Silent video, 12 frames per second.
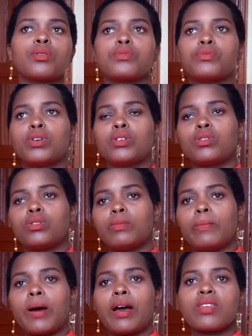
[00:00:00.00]
gone to
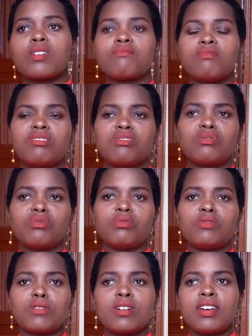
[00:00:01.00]
Dubai, you've gone
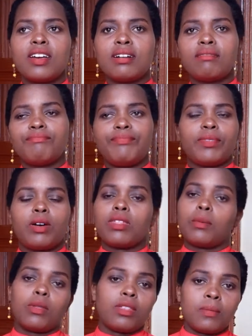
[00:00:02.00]
to
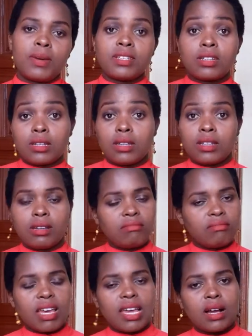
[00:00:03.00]
the best
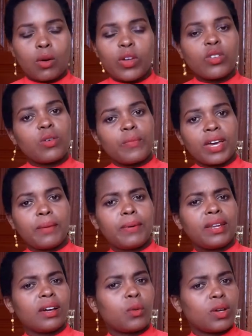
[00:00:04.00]
kwenye
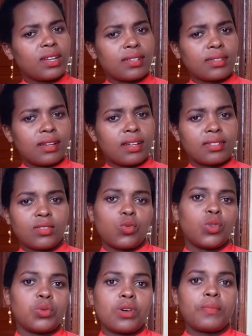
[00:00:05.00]
unapenda kwenda sana, sijui
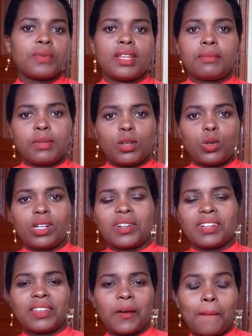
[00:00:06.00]
ni wapi. Let me know down
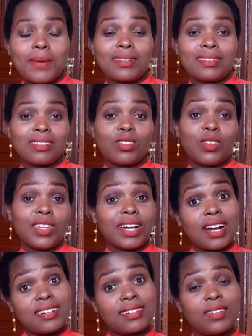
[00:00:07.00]
in the comment section the
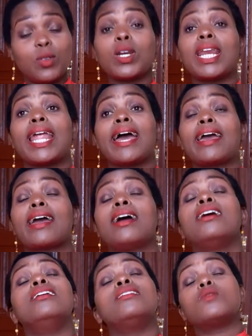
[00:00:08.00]
country you'd like
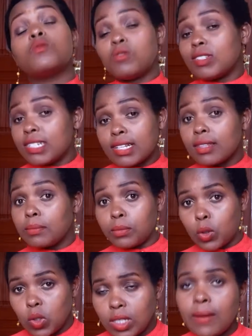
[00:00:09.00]
to visit the
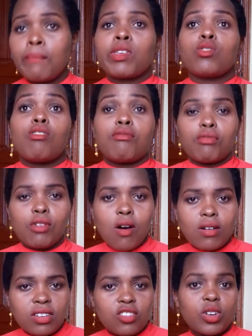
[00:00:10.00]
most. You have
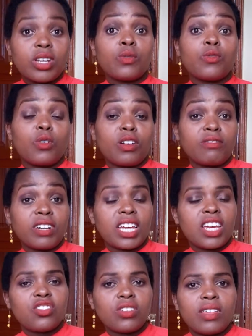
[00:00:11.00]
gone, you went for a
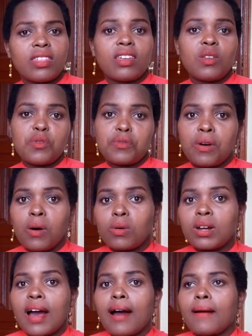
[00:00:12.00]
vacation, and then you found
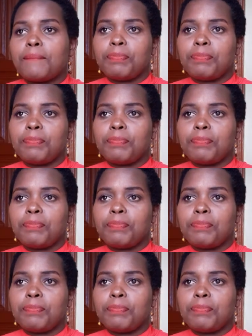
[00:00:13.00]
a